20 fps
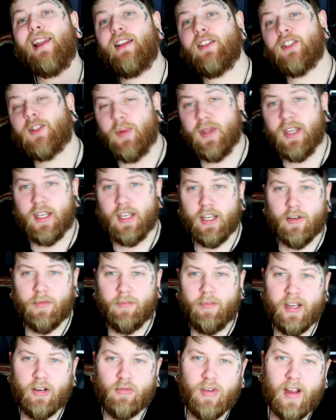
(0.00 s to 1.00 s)
And then speaking
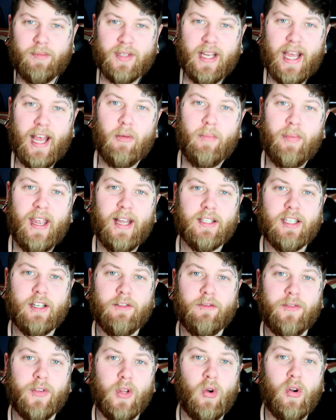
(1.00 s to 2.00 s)
of big reptile bans
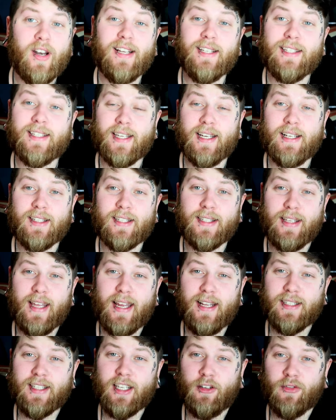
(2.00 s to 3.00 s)
in Florida, since
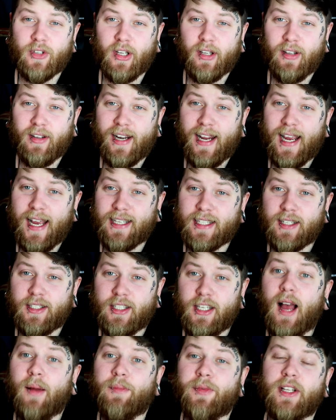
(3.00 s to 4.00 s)
then South Carolina has
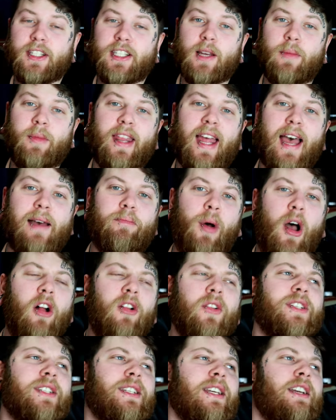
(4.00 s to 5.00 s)
adopted some of that
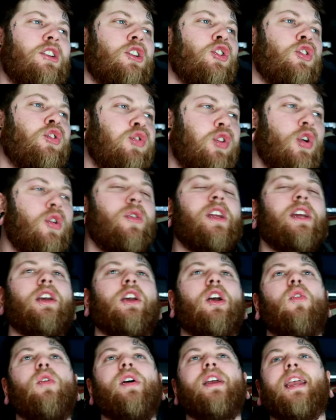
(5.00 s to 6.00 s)
policy,
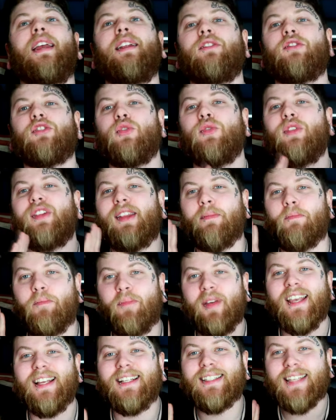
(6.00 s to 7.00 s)
including going into the
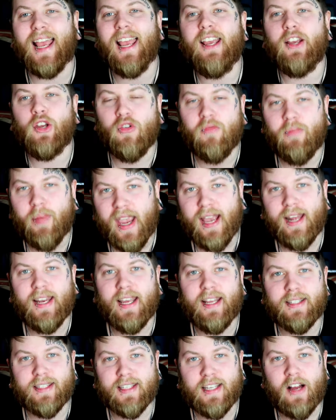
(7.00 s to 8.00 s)
big tegu ban
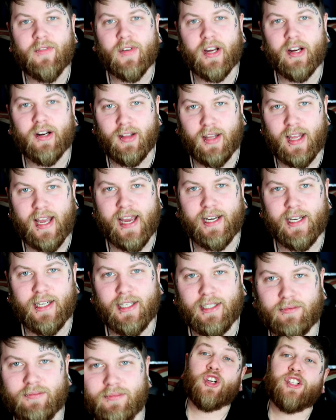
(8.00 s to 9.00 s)
in South
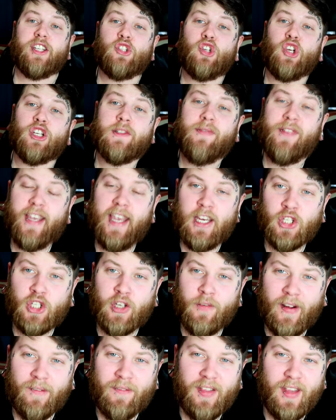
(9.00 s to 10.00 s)
Carolina. The
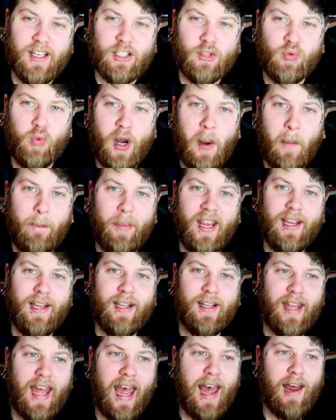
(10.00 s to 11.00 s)
justification of this one
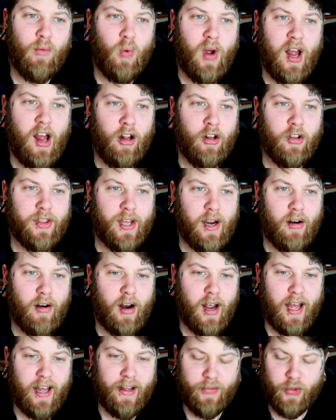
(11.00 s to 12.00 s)
being that, well,
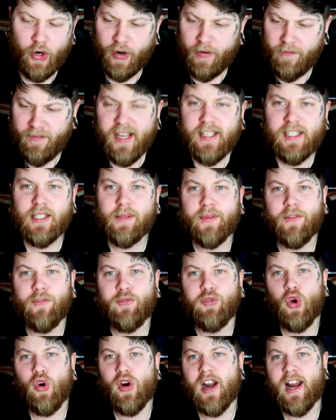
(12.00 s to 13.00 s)
they're invasive to
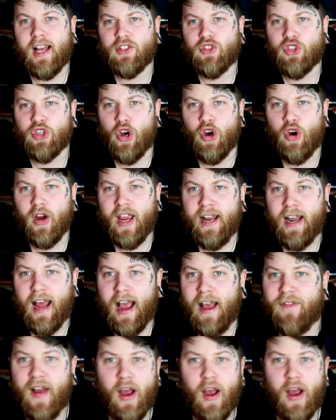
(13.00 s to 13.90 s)
Florida, so, and